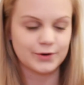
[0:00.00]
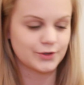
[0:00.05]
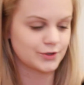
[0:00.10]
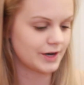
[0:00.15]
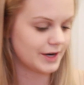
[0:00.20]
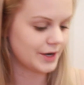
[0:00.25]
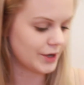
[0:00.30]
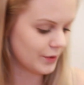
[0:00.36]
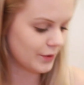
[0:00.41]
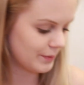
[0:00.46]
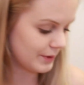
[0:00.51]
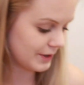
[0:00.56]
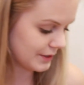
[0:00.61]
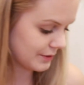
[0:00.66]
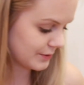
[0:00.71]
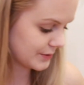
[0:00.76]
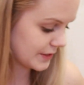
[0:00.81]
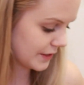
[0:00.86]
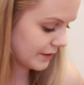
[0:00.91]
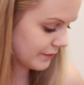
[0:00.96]
trying to open it
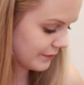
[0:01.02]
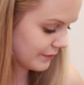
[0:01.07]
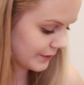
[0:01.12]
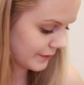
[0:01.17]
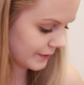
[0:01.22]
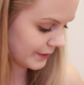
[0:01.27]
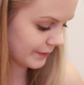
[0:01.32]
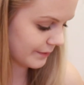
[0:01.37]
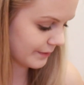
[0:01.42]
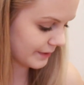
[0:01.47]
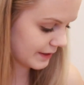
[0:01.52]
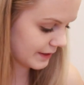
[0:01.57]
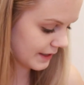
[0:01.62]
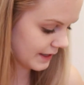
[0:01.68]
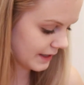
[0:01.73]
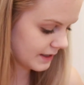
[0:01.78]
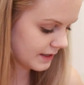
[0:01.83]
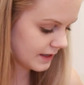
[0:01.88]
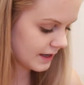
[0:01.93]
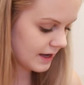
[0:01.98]
yourself and you're like, what the
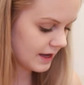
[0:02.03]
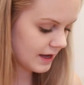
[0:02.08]
heck?